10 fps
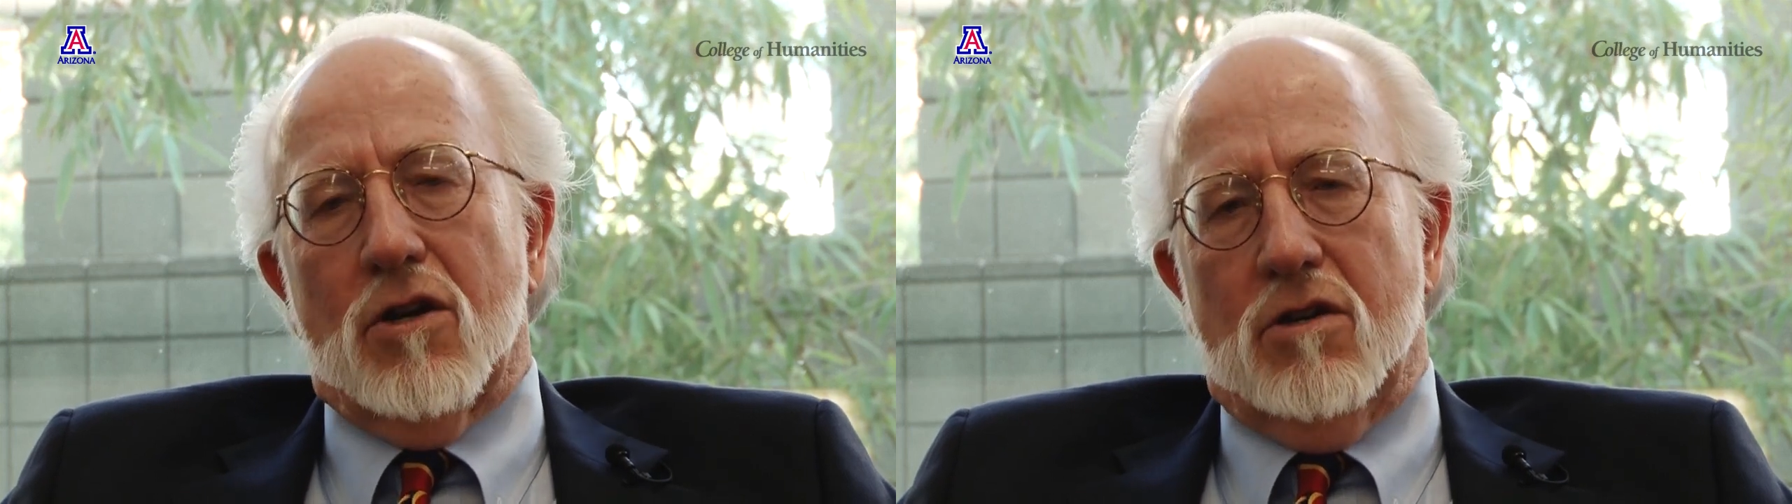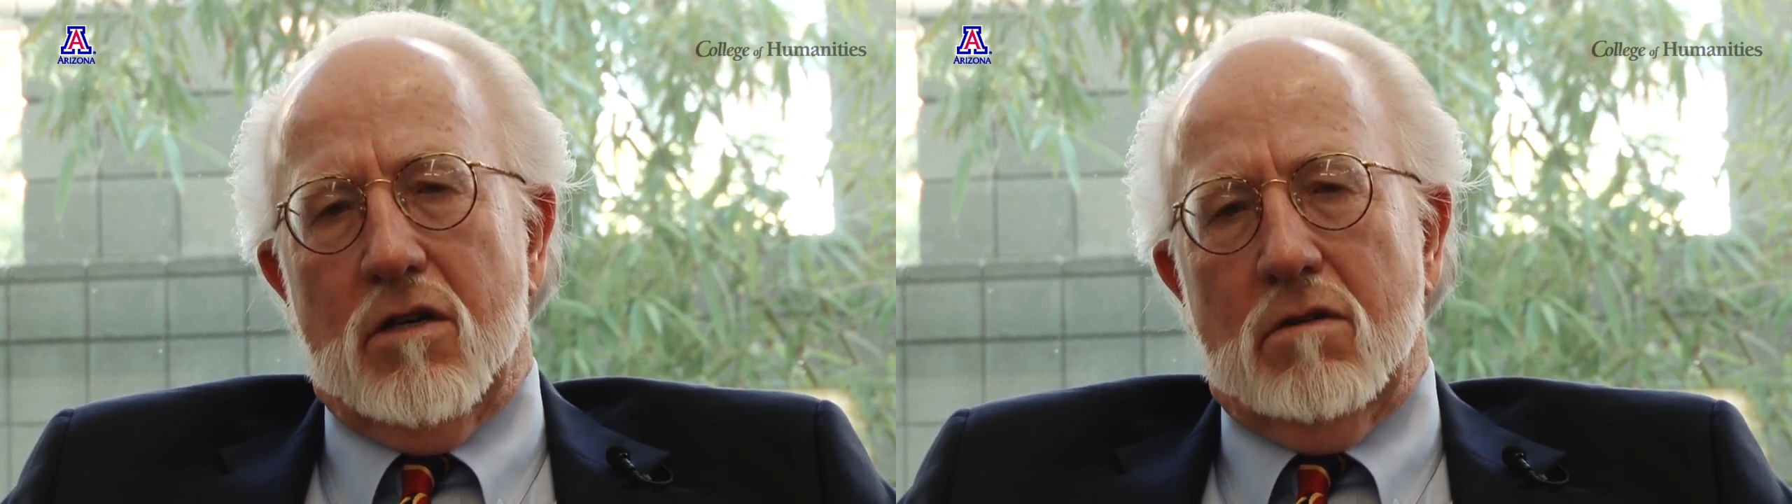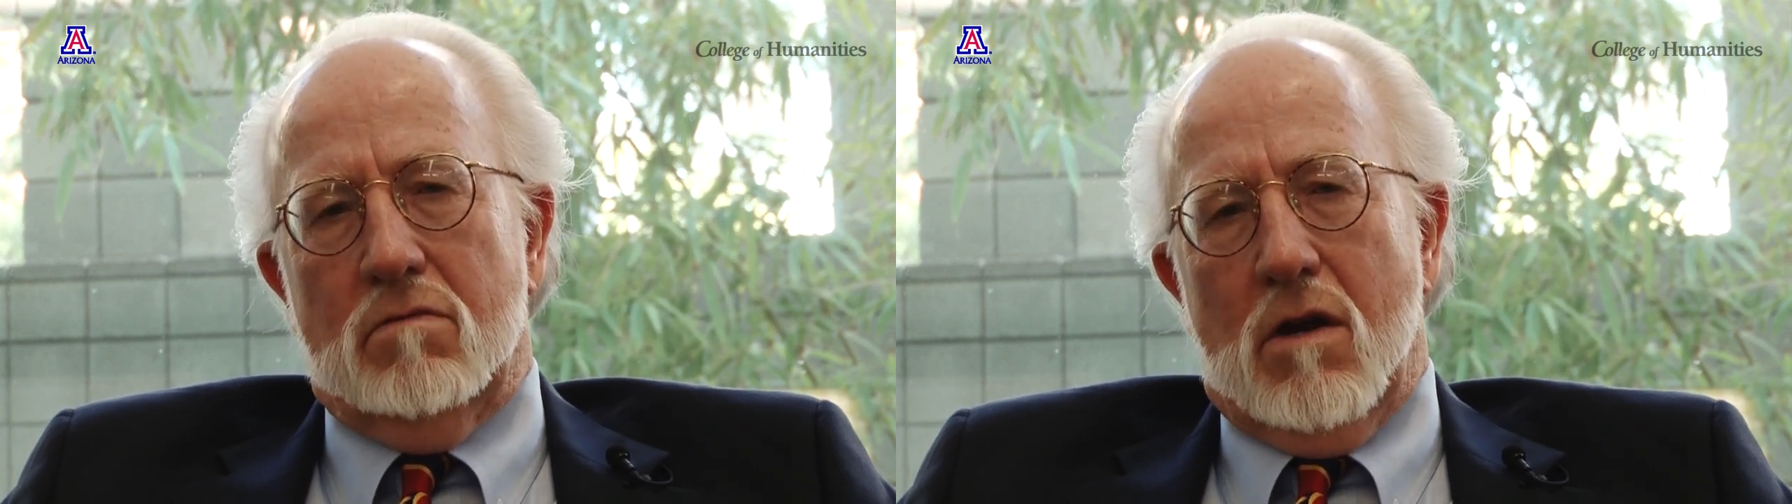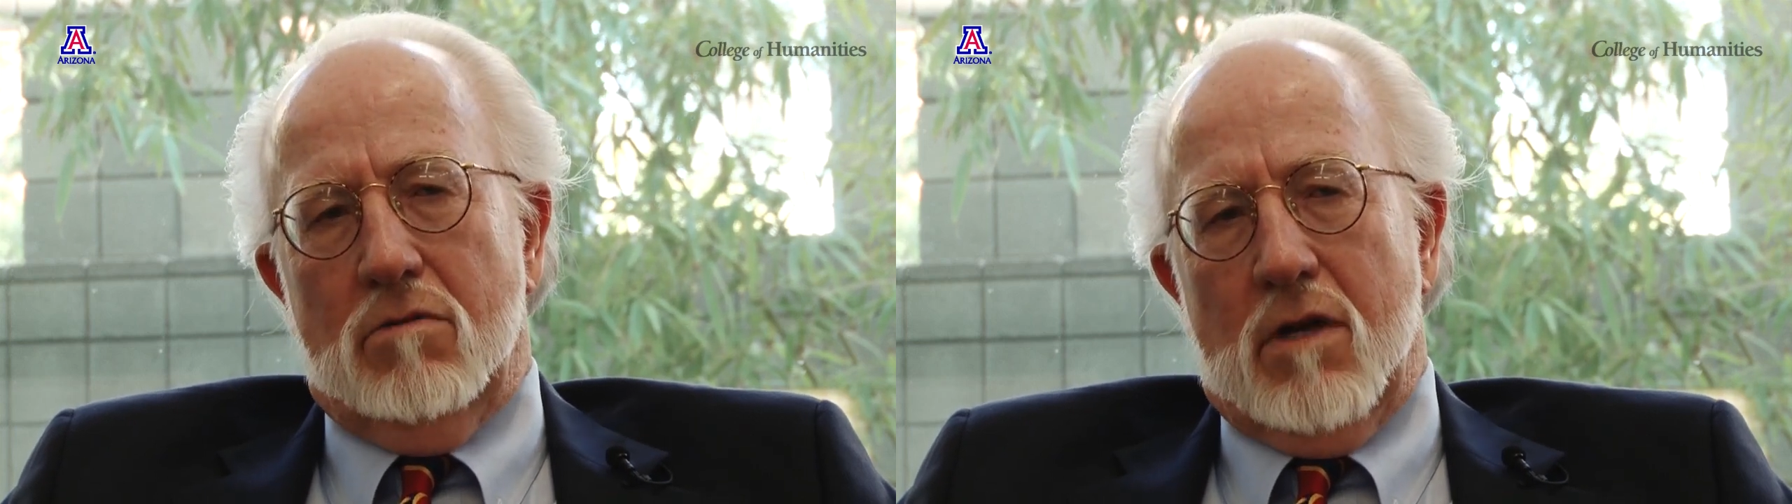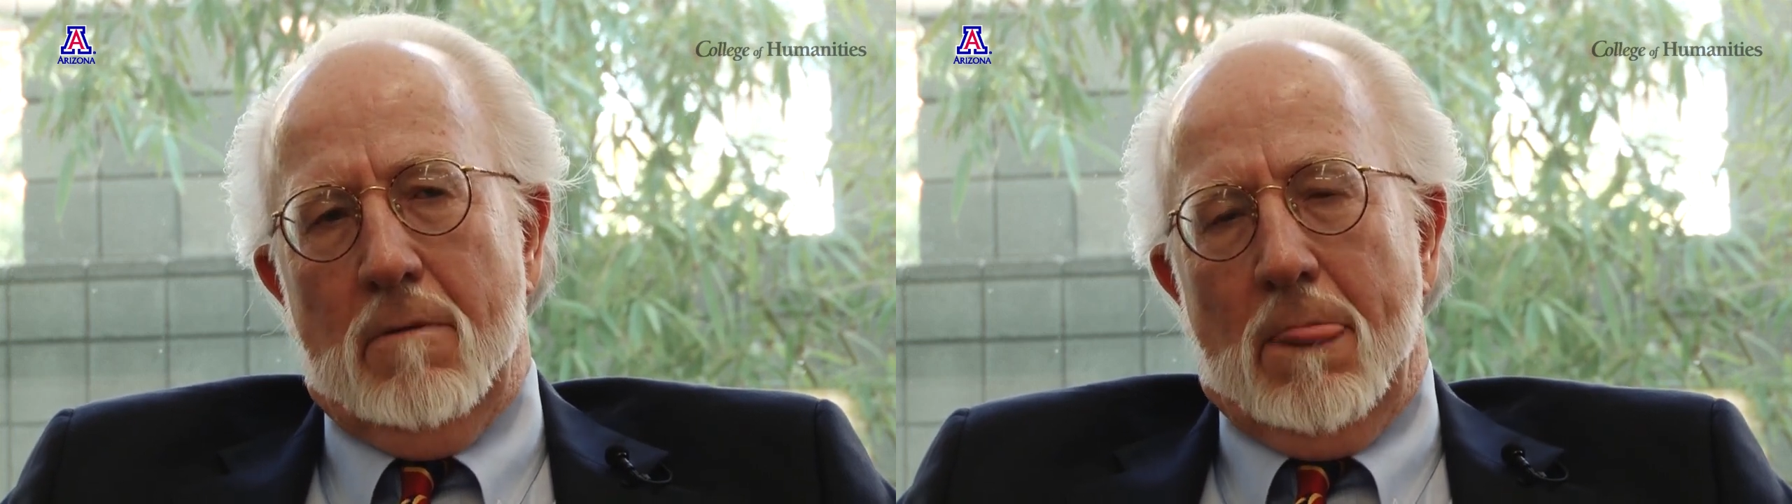Goethe
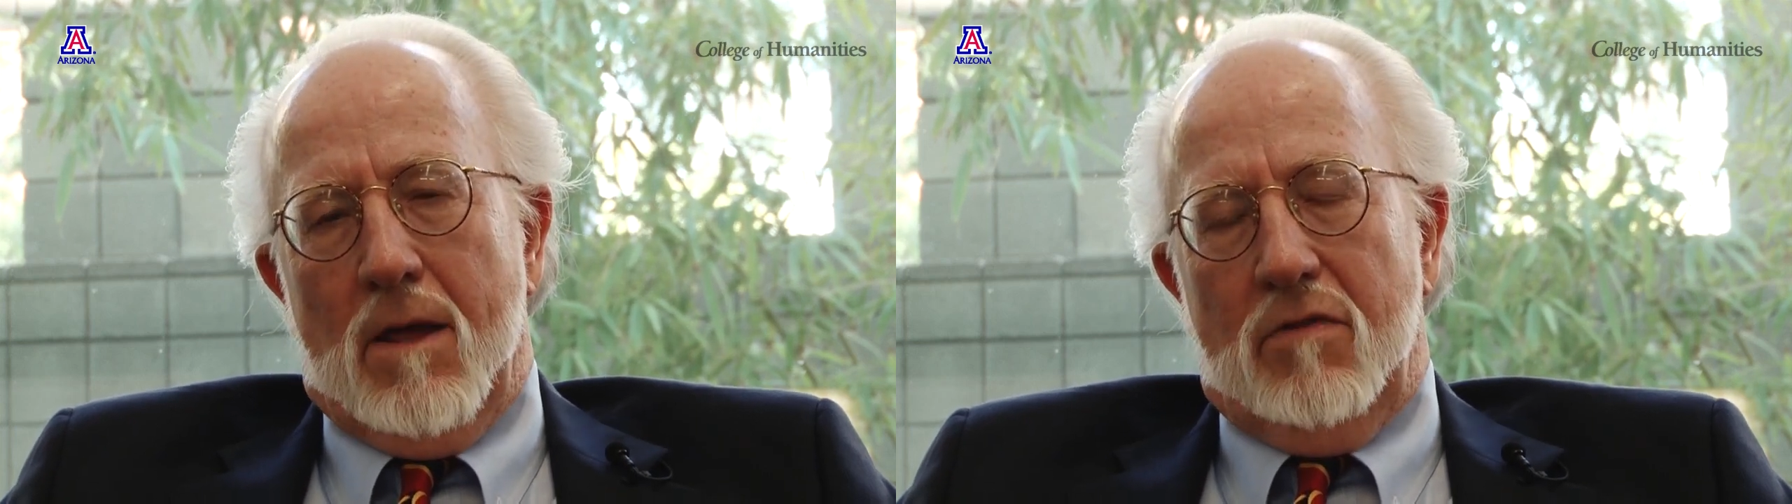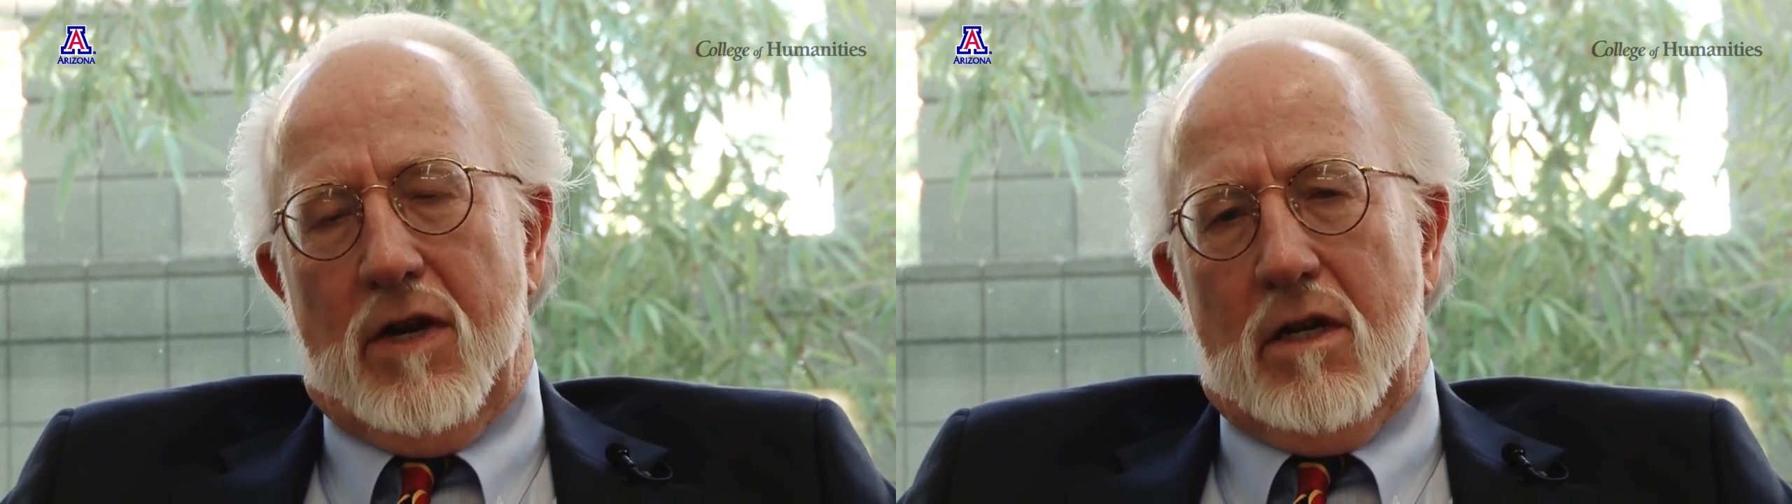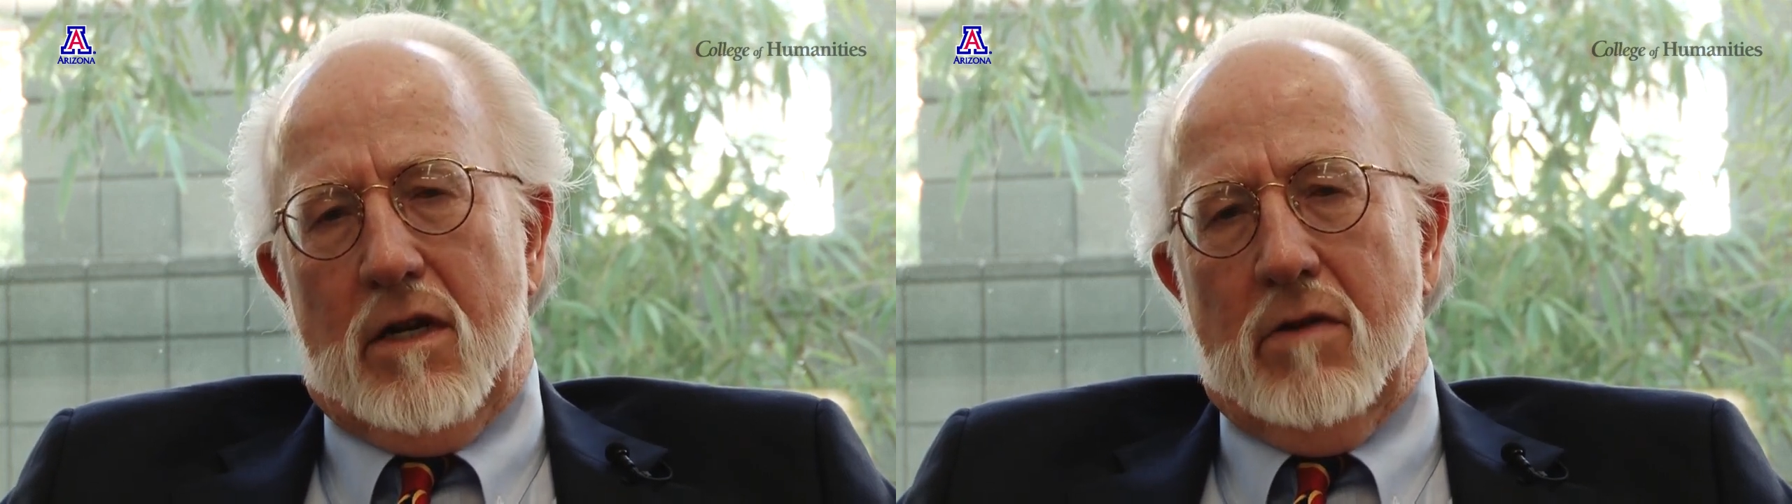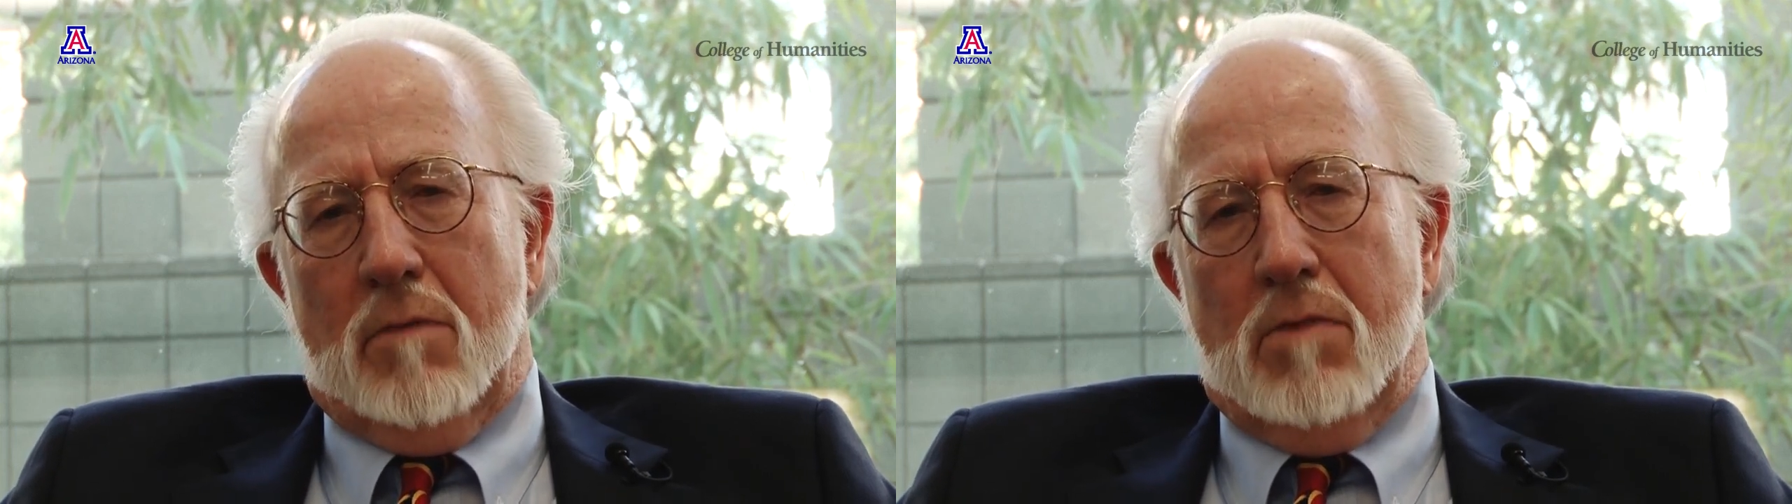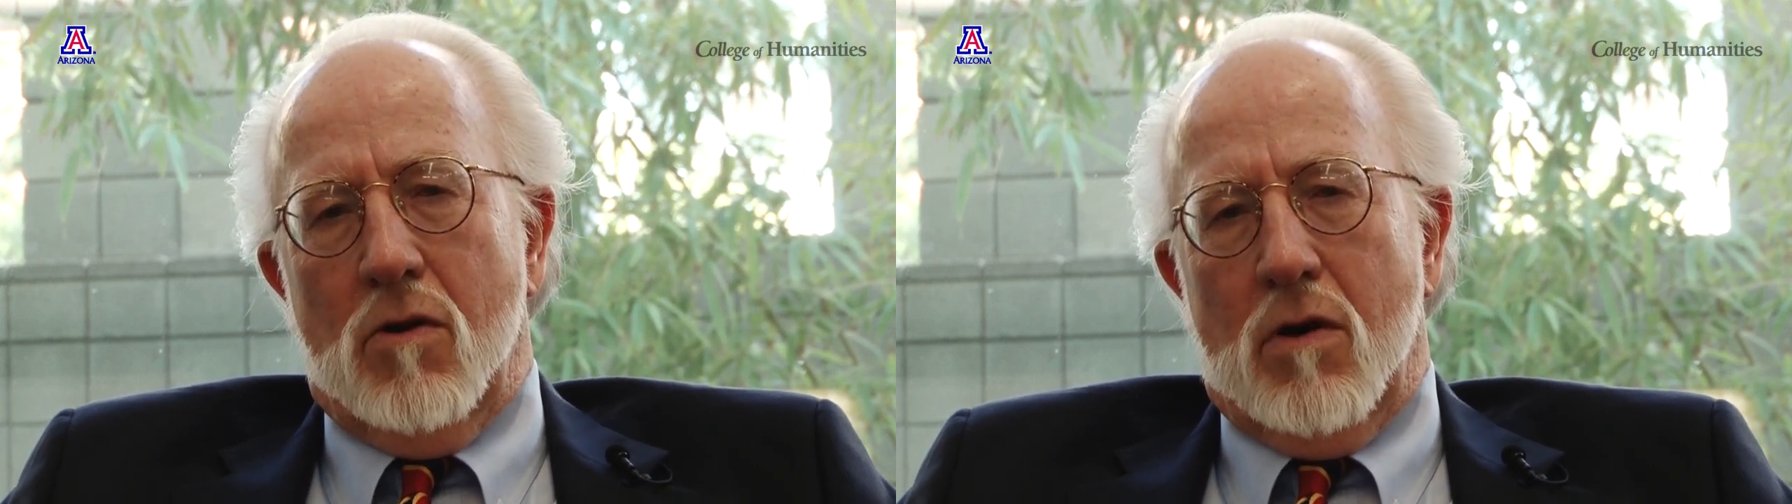wrote that a
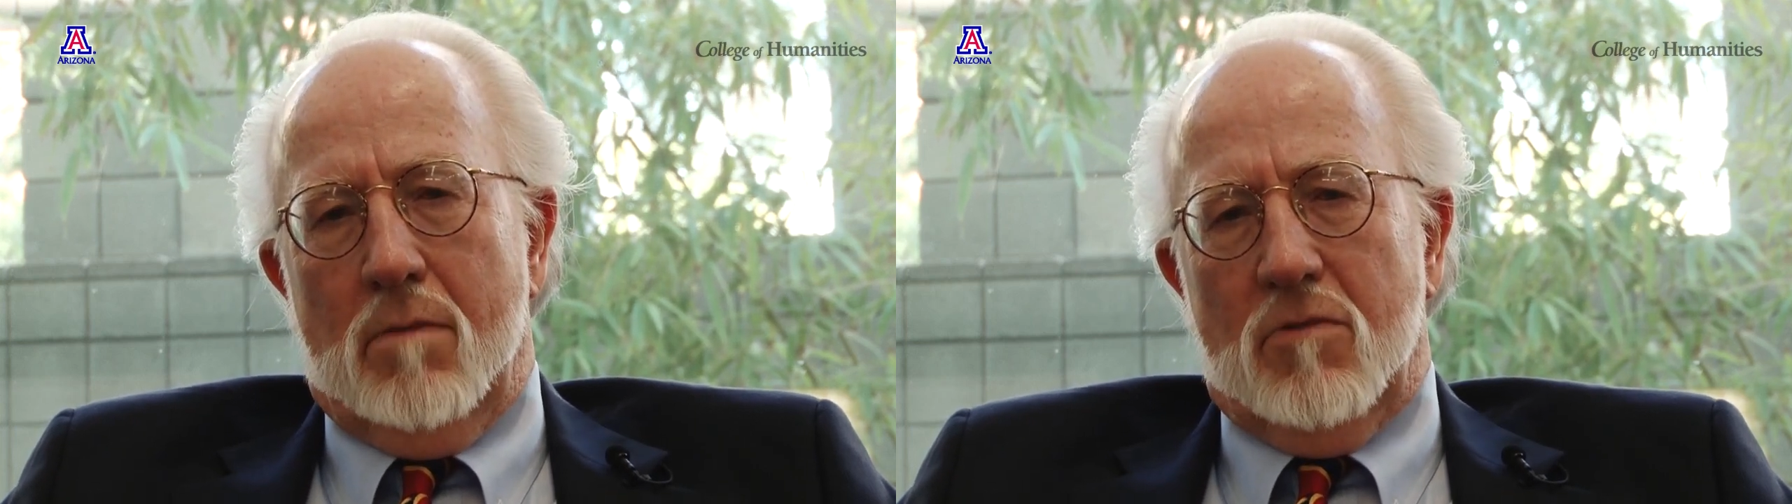lyric poem